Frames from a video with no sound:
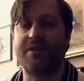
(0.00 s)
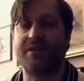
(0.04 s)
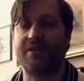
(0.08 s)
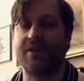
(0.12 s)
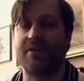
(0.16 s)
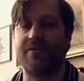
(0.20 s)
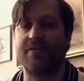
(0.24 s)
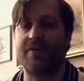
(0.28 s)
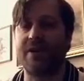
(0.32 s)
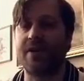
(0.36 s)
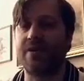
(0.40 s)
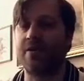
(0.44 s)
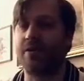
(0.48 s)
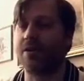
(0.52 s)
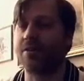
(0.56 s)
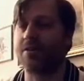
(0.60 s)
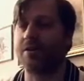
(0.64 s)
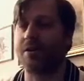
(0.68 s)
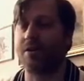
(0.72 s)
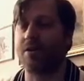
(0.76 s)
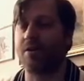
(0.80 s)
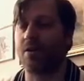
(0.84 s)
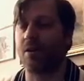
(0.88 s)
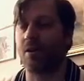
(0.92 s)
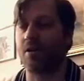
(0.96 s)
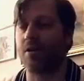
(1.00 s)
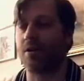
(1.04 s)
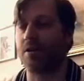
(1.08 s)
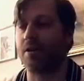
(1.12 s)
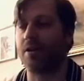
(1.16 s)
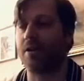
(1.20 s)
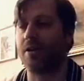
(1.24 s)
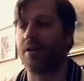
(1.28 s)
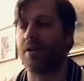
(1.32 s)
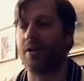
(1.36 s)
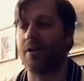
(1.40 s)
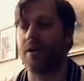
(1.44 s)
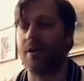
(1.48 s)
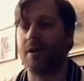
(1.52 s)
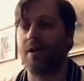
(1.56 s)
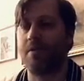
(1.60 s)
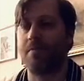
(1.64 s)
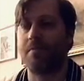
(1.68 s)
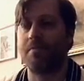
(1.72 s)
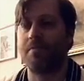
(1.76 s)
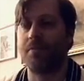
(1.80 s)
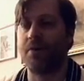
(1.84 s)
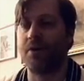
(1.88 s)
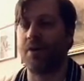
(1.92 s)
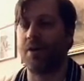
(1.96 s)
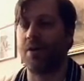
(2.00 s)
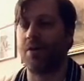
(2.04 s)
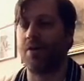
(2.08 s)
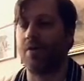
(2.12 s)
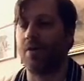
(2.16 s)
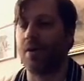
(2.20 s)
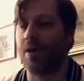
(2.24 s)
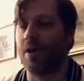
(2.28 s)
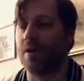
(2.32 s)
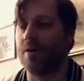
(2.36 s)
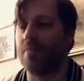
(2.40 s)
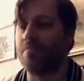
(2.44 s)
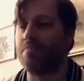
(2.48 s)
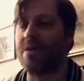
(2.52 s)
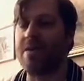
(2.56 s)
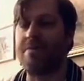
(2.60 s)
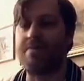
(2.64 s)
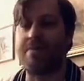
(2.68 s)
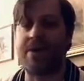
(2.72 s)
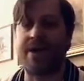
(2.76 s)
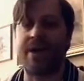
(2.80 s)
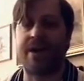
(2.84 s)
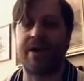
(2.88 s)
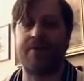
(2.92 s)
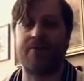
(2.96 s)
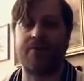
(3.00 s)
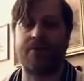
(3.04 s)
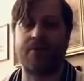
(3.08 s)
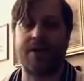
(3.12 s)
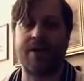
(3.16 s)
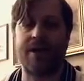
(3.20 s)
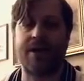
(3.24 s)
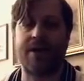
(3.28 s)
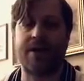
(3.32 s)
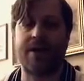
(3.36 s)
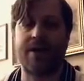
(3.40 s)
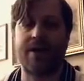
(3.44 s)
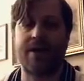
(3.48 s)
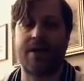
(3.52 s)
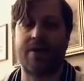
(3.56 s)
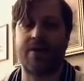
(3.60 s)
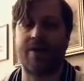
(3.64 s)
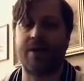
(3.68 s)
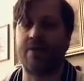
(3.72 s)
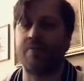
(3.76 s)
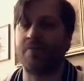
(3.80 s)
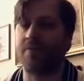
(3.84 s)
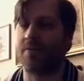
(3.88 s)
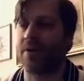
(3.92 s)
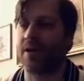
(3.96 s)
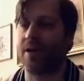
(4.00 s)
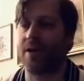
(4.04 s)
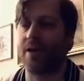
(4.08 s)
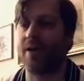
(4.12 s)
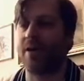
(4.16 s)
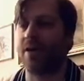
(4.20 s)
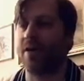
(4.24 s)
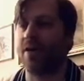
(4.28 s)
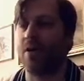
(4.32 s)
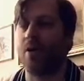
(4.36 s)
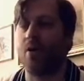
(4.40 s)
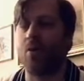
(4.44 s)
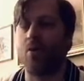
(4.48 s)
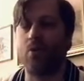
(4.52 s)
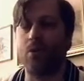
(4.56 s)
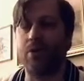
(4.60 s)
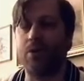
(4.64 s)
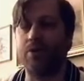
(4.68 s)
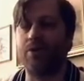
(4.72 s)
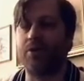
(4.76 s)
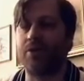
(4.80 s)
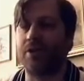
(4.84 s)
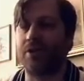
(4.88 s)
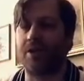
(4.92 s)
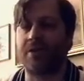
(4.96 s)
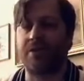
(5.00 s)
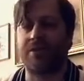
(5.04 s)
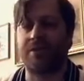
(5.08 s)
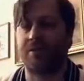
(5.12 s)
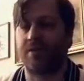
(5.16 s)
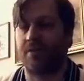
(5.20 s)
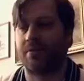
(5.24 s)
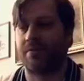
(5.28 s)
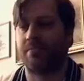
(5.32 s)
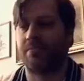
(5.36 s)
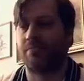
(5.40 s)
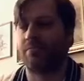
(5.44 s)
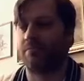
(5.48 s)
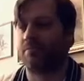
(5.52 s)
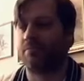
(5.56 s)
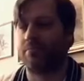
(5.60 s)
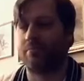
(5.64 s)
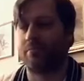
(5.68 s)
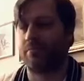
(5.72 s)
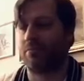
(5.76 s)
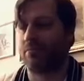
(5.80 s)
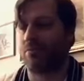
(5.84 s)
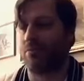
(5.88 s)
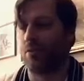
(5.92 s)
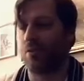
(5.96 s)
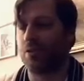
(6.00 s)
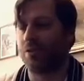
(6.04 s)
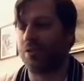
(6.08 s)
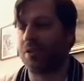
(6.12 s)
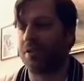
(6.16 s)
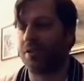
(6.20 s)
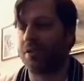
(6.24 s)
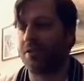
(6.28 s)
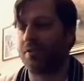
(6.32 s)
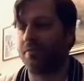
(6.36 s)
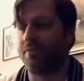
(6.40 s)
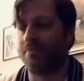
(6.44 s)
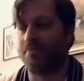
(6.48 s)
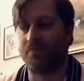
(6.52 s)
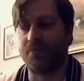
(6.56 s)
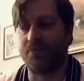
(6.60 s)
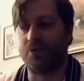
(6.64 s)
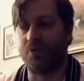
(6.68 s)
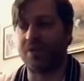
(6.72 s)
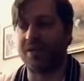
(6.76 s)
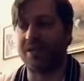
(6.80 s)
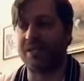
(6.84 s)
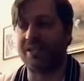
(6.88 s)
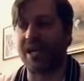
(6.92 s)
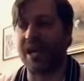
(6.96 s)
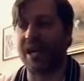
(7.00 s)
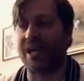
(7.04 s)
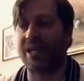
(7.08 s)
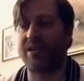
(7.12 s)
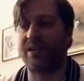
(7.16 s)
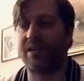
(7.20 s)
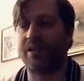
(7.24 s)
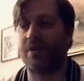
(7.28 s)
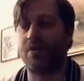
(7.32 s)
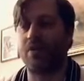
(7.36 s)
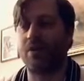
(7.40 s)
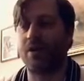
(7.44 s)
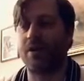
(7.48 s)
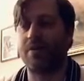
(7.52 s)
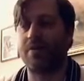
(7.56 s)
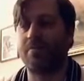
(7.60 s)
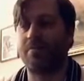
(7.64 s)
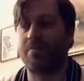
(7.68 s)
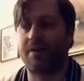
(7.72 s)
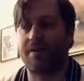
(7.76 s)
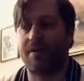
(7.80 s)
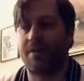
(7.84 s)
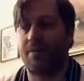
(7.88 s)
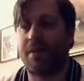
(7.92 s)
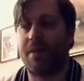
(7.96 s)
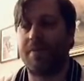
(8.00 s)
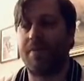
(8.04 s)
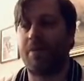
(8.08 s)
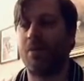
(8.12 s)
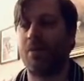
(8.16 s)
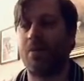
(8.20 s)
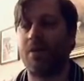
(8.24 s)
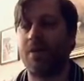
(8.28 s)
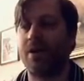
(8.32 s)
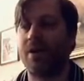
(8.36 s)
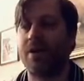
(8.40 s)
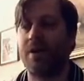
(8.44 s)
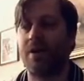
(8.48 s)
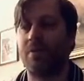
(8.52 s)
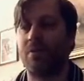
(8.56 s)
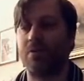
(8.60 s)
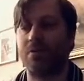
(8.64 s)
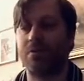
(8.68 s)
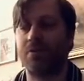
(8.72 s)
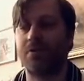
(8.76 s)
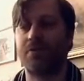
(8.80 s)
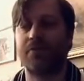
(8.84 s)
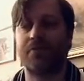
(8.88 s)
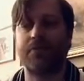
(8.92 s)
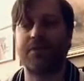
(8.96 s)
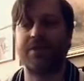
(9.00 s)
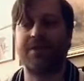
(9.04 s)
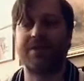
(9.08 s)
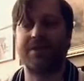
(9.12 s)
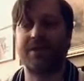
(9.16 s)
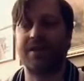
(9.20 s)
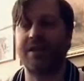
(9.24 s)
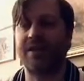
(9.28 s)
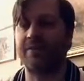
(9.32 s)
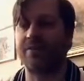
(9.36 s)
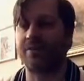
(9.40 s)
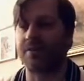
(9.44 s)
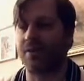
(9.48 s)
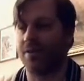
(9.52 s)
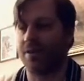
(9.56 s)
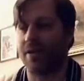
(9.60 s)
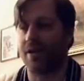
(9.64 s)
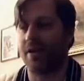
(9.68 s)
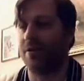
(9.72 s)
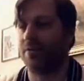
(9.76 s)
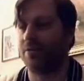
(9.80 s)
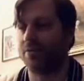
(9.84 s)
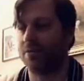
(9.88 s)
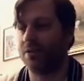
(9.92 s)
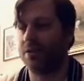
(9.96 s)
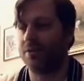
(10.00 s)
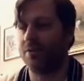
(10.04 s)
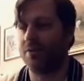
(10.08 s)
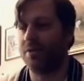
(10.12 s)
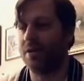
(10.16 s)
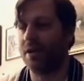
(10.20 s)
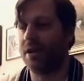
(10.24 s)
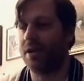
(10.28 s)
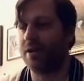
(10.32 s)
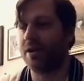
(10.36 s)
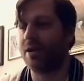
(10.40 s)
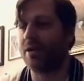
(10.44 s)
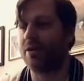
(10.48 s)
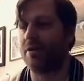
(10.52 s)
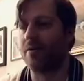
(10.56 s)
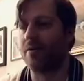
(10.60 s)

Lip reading: Confederates aren't going to, meet me halfway, then forget it. We'll just do exactly what the people want, and we'll just free slaves. Okay, we'll just do that now.